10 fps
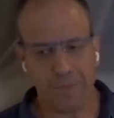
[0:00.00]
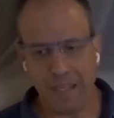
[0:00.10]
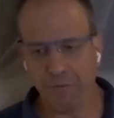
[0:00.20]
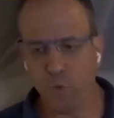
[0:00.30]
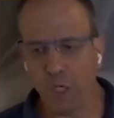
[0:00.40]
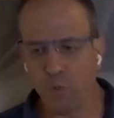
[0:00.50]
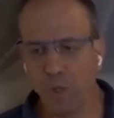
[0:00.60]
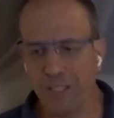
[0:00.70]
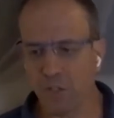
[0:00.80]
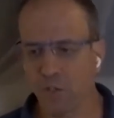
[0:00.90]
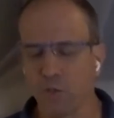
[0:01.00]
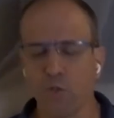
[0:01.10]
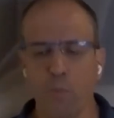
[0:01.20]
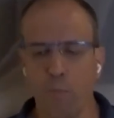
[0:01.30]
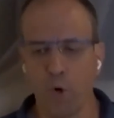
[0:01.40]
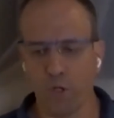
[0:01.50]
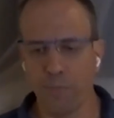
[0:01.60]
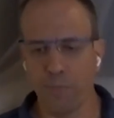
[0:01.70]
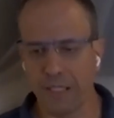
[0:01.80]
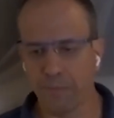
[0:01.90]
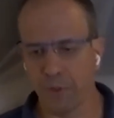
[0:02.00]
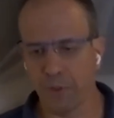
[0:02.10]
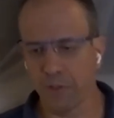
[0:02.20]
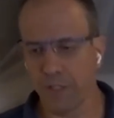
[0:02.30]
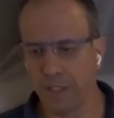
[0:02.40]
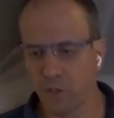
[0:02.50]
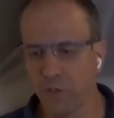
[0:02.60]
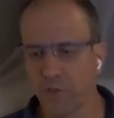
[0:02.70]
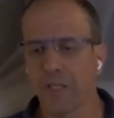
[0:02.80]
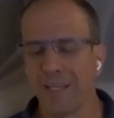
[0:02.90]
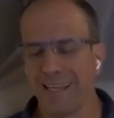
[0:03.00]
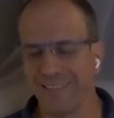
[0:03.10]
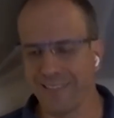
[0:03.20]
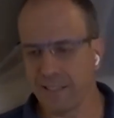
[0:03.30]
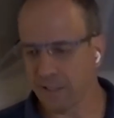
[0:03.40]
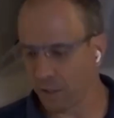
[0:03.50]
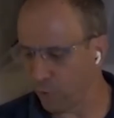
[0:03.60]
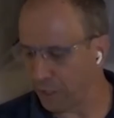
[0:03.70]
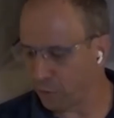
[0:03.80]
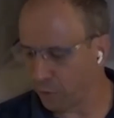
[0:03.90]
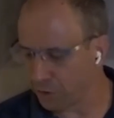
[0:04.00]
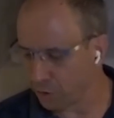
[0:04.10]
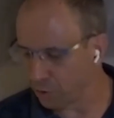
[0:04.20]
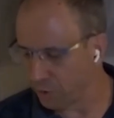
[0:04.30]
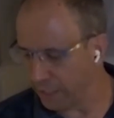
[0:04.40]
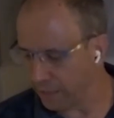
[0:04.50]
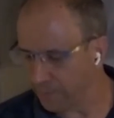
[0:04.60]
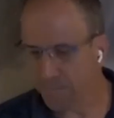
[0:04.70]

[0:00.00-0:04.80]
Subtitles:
everyone wants to do more compelling presentations, and this is a great way to do that.